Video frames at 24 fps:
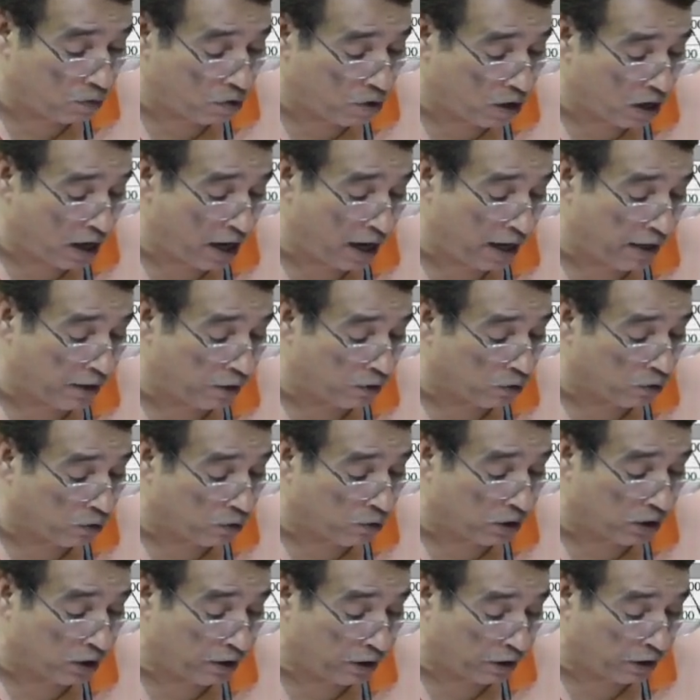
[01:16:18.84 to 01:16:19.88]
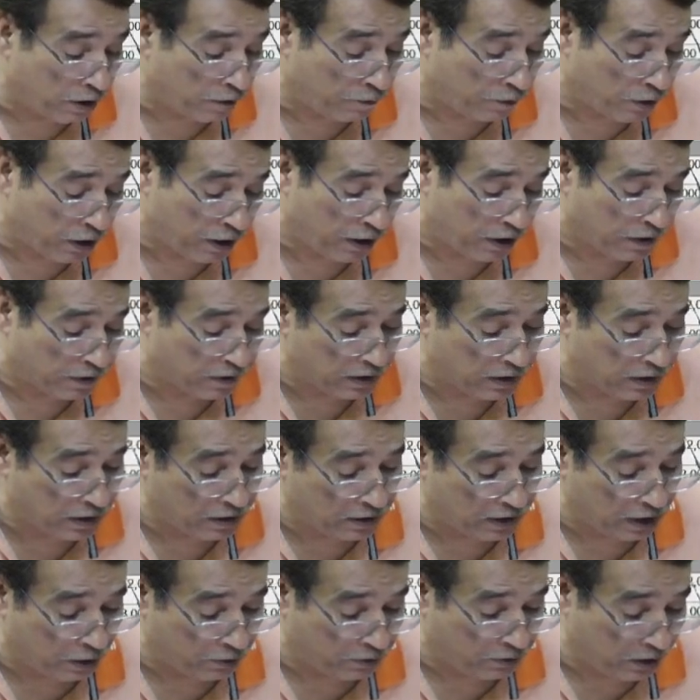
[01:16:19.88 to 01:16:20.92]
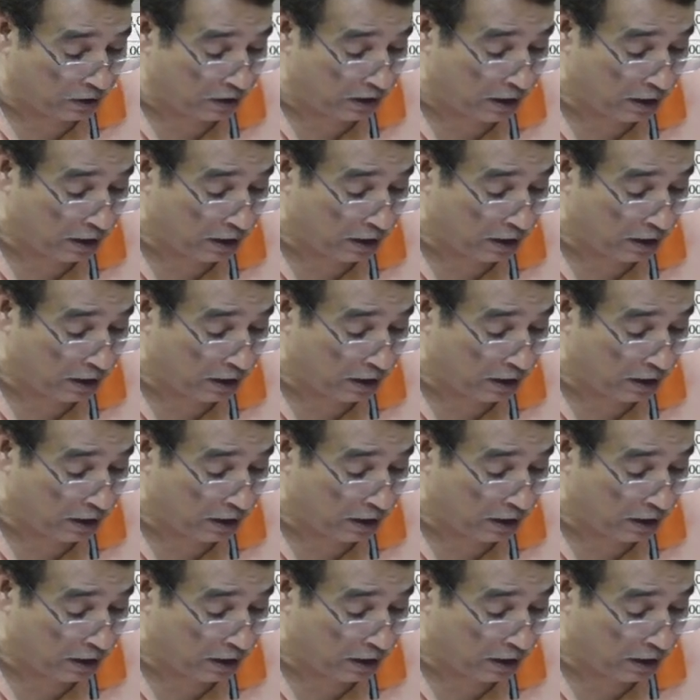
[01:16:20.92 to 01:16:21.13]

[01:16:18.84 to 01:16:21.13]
and 2/3 of 36,000,